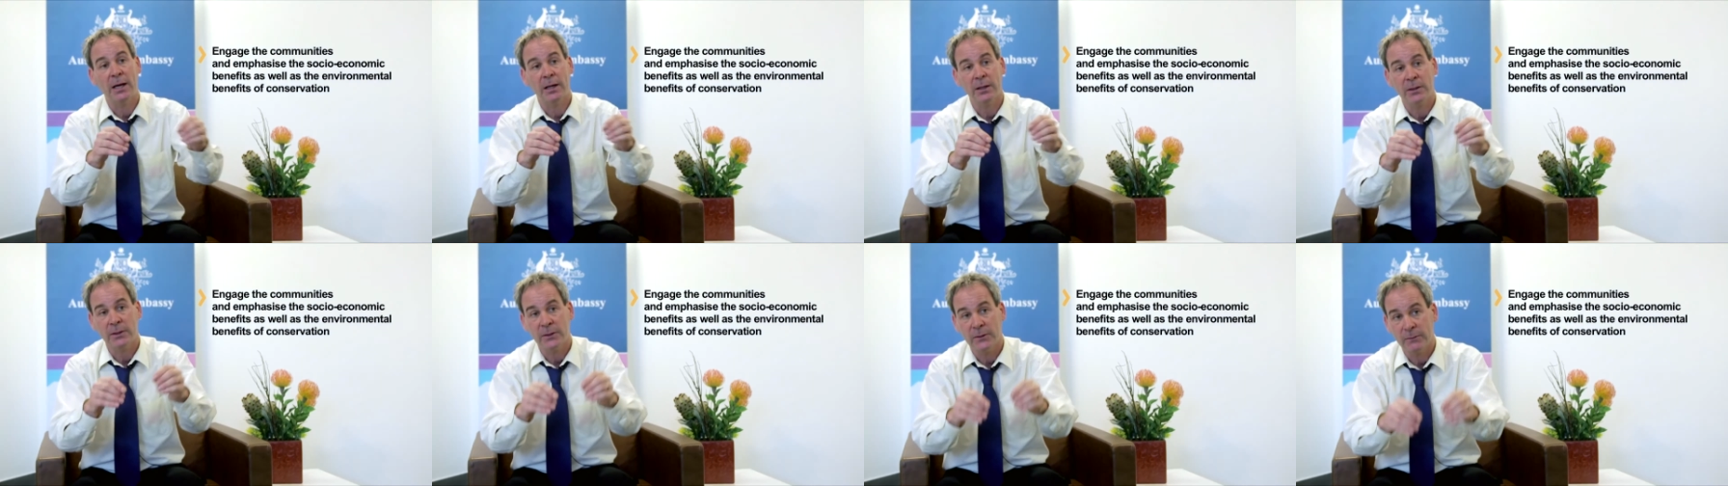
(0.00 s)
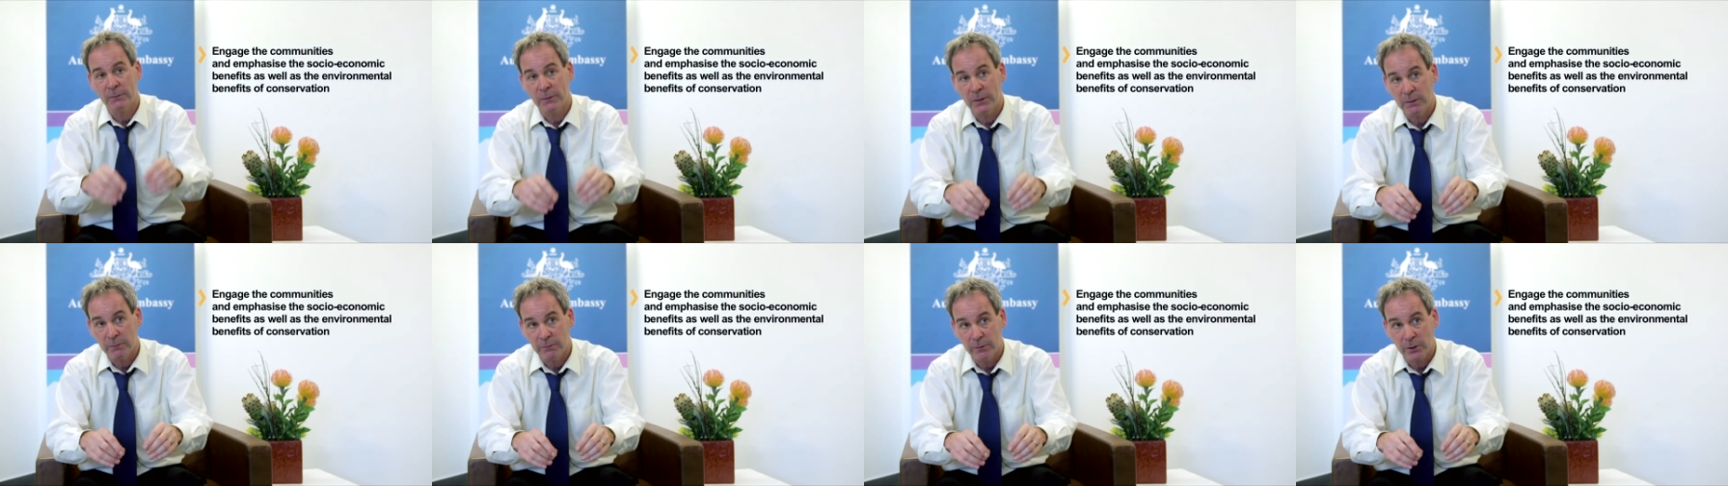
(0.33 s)

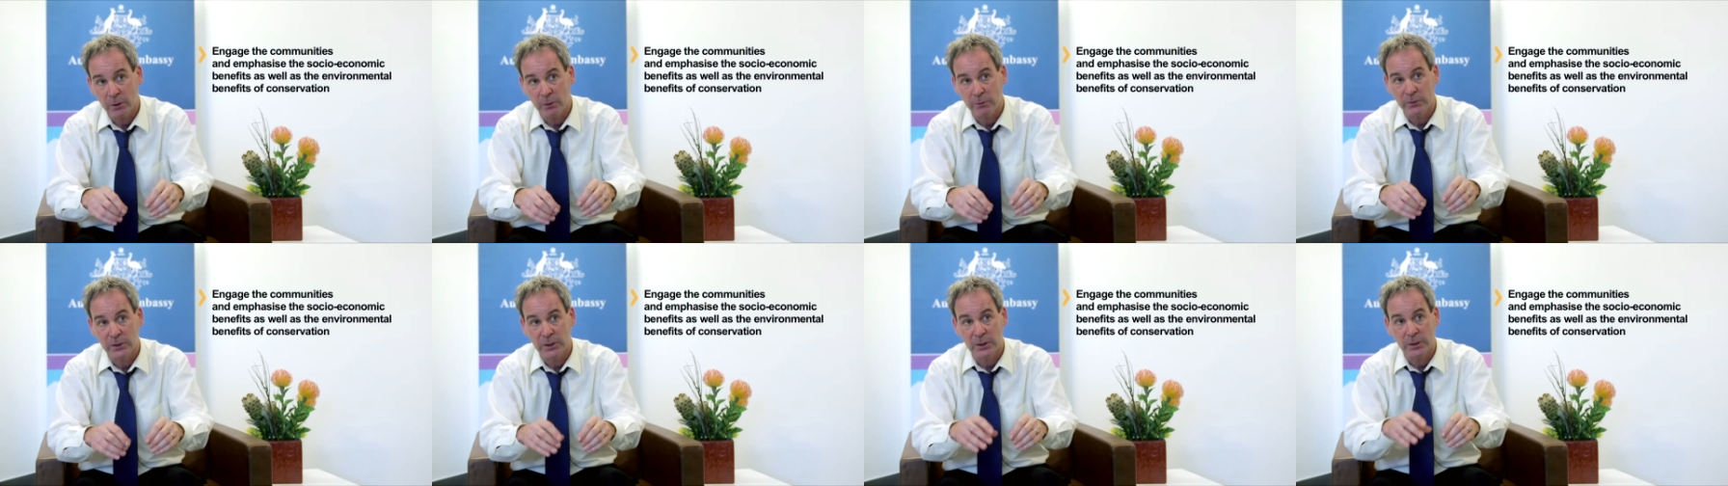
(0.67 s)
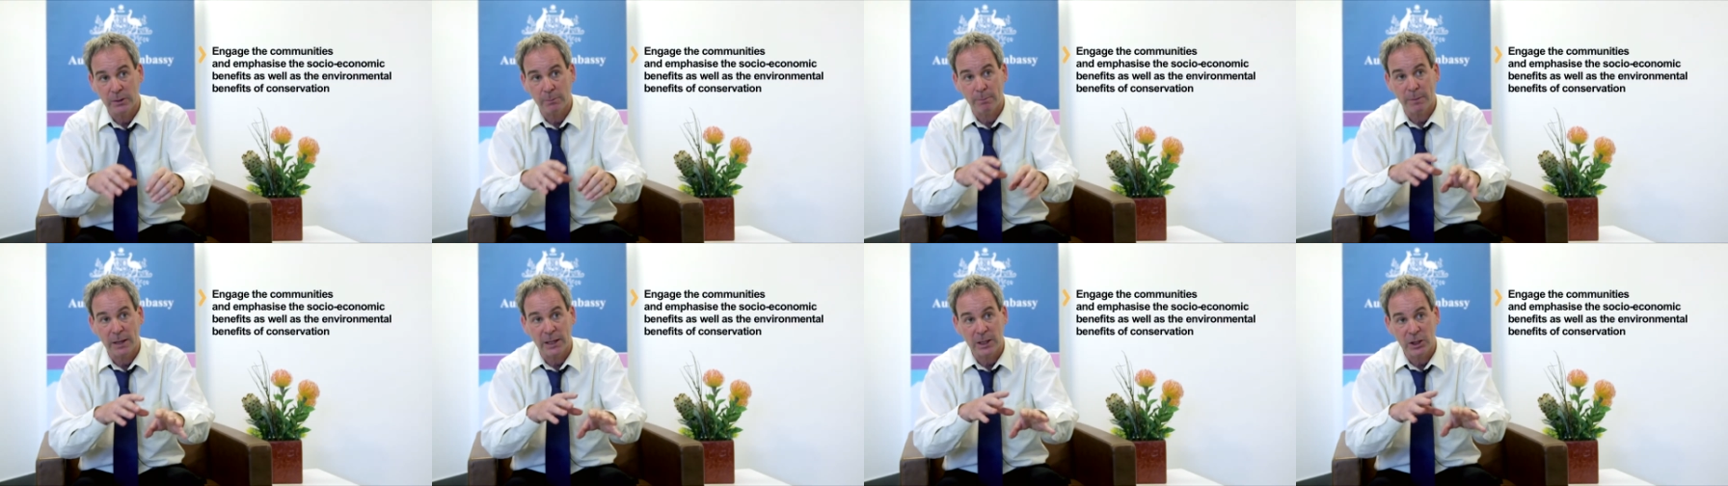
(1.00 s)
actively involved
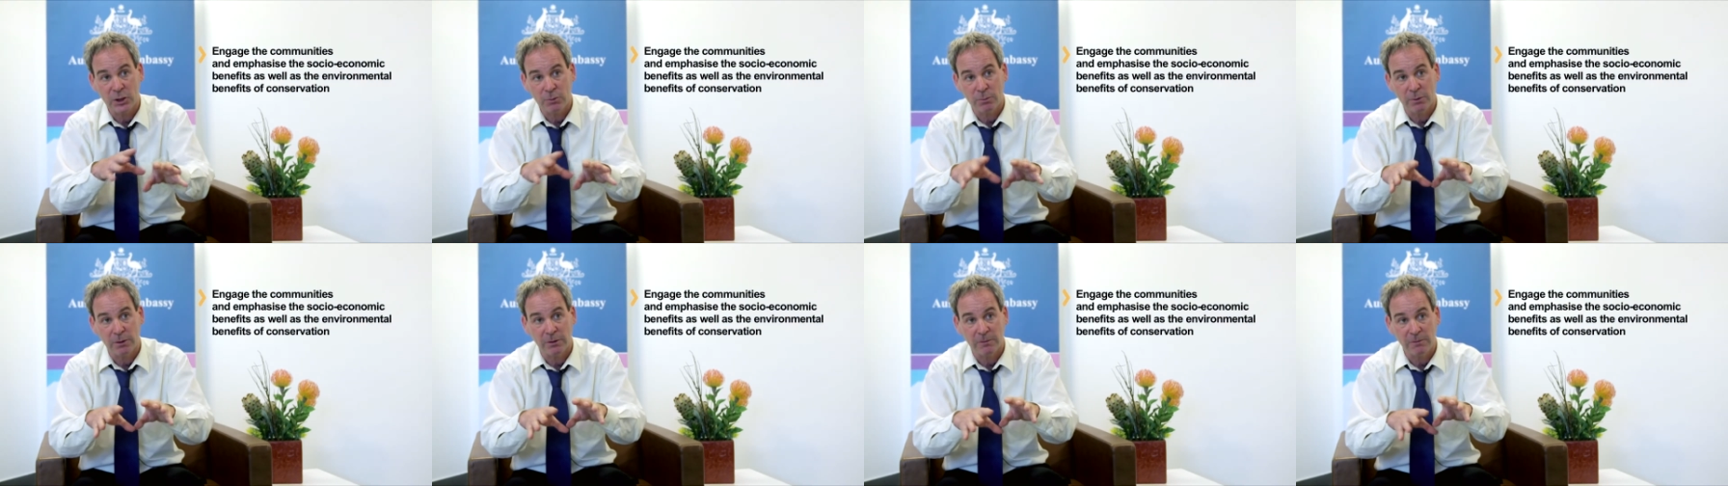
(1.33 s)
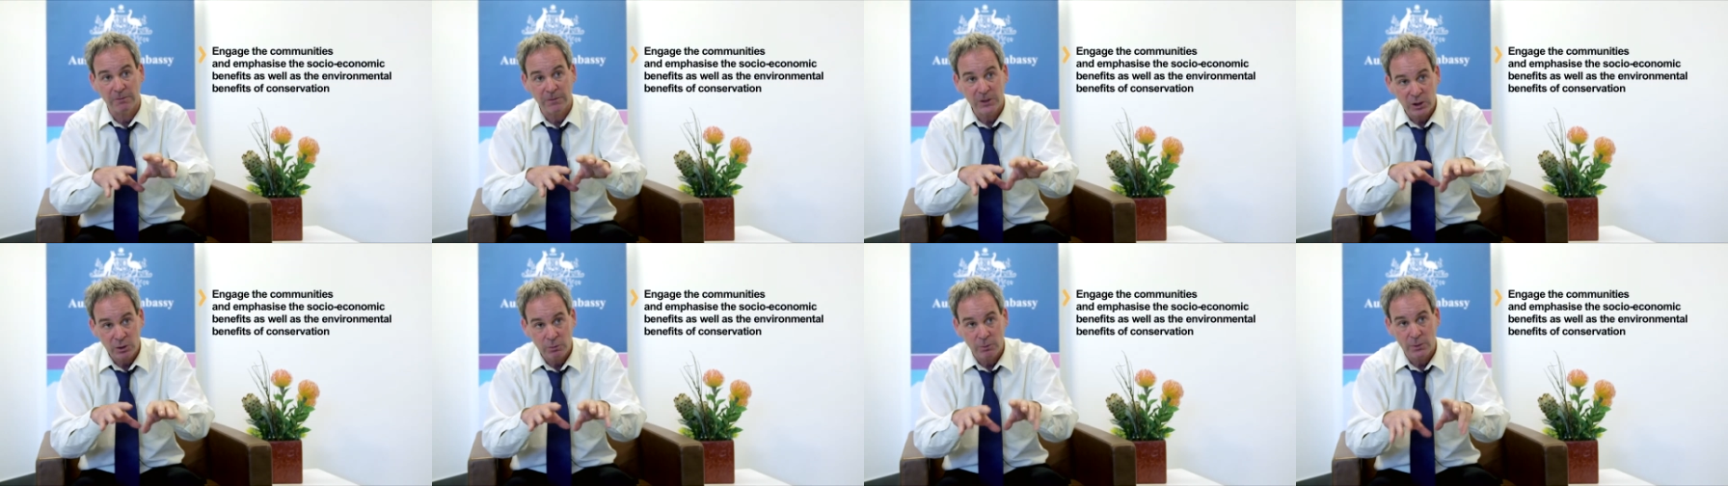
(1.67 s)
in the management
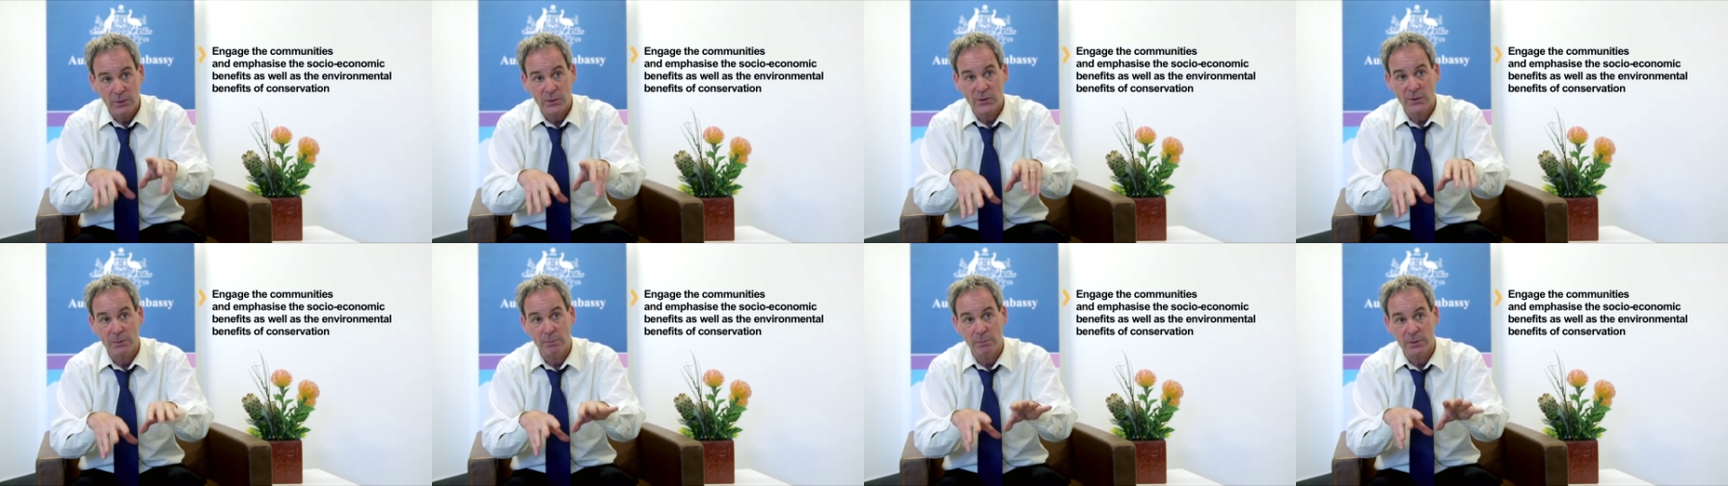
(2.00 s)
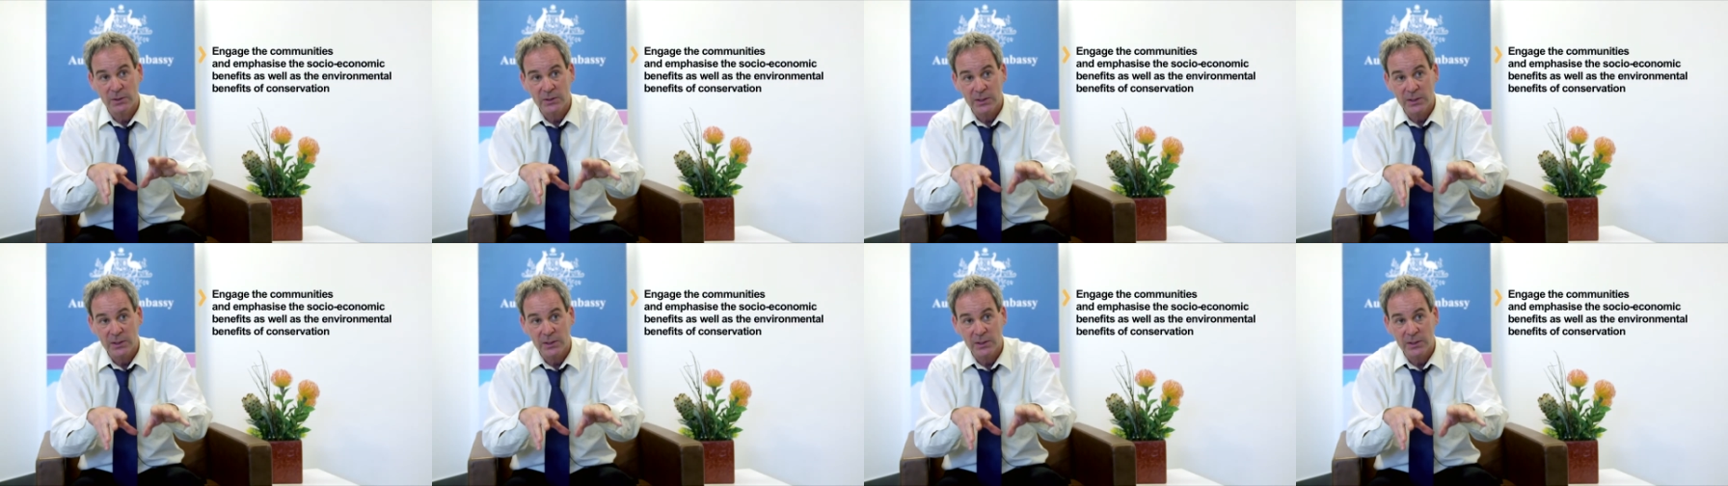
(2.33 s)
of fisheries in